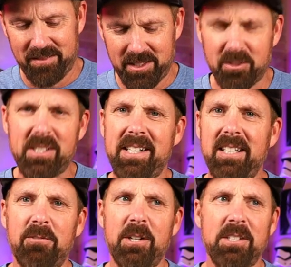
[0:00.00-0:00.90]
This will just sit
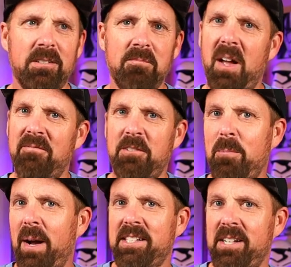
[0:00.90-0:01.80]
in the freezer, a few
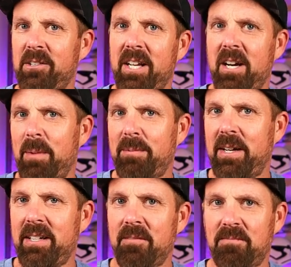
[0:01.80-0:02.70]
bites here and there,
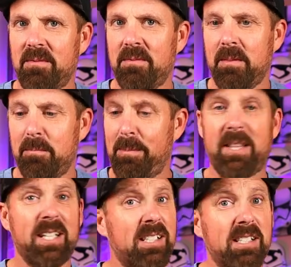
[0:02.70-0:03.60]
maybe. Maybe
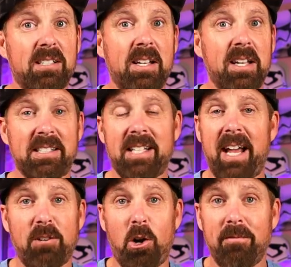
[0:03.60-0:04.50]
this is, instead of
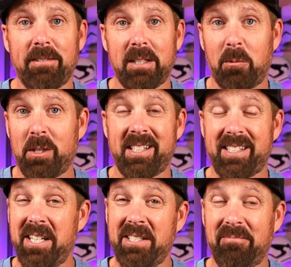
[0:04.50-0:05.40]
having coffee in the morning,
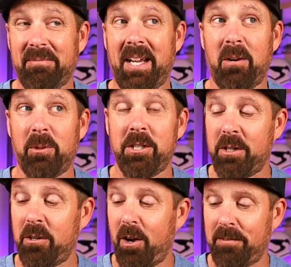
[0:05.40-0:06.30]
since I can't really
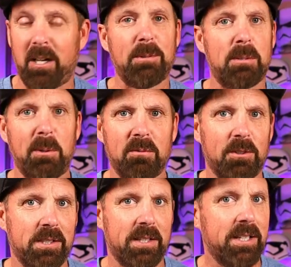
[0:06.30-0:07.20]
drink coffee, a couple
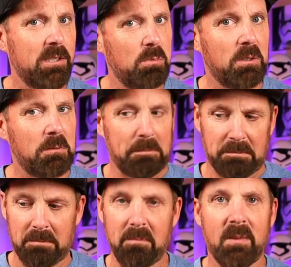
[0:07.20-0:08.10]
spoonfuls of this will,
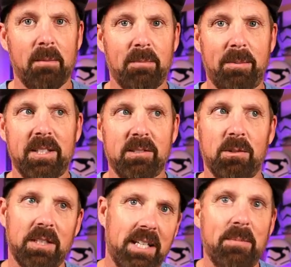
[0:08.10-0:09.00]
maybe this
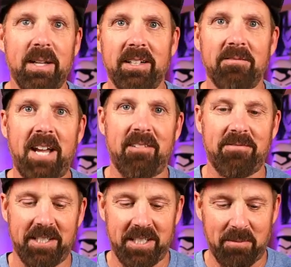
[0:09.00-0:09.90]
will get me enough
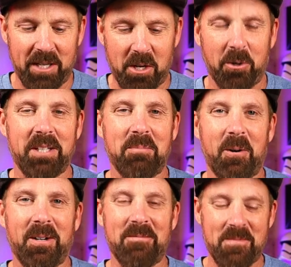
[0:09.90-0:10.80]
caffeine to get me going in the
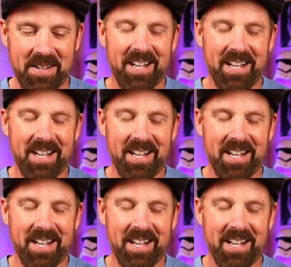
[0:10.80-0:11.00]
morning.